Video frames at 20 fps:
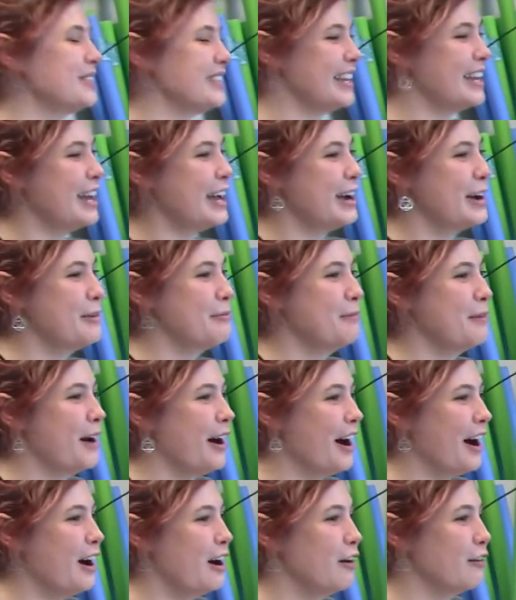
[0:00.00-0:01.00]
him
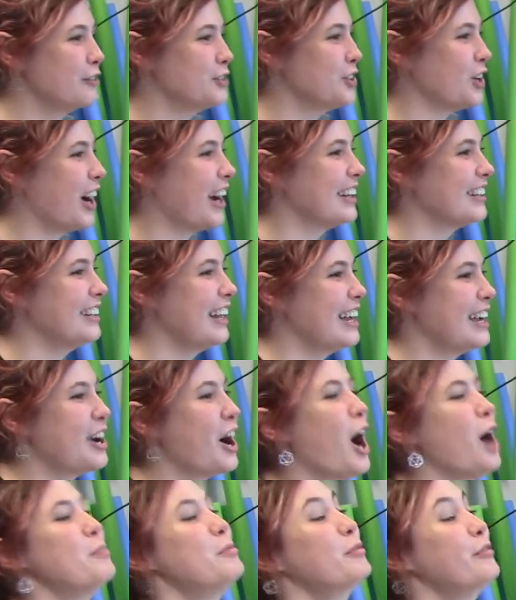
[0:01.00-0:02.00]
of trying to like
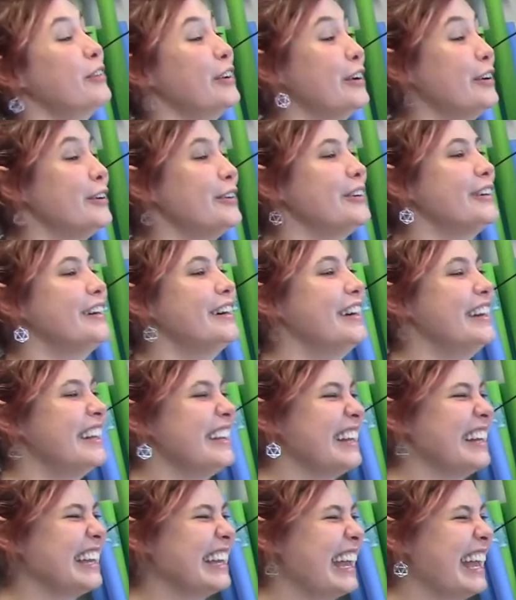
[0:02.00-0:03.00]
cop a feel
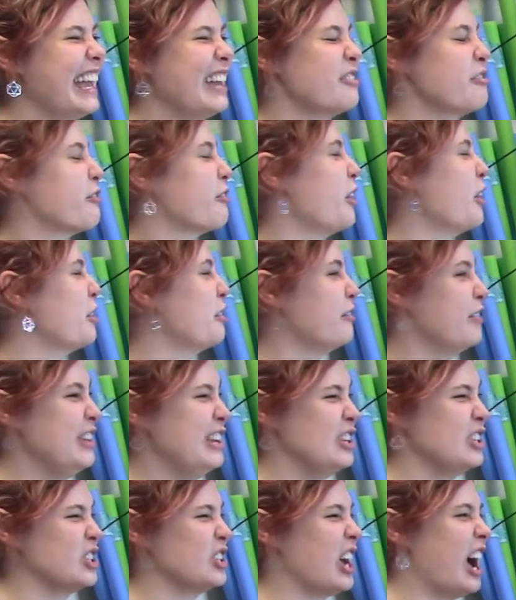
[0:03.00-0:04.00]
like in front of the
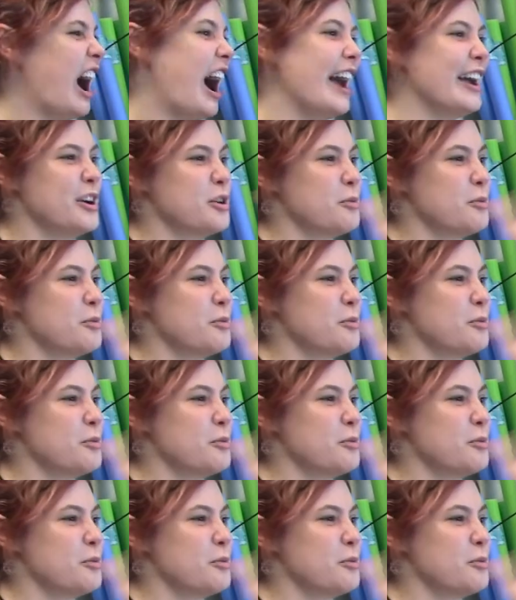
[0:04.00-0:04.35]
entire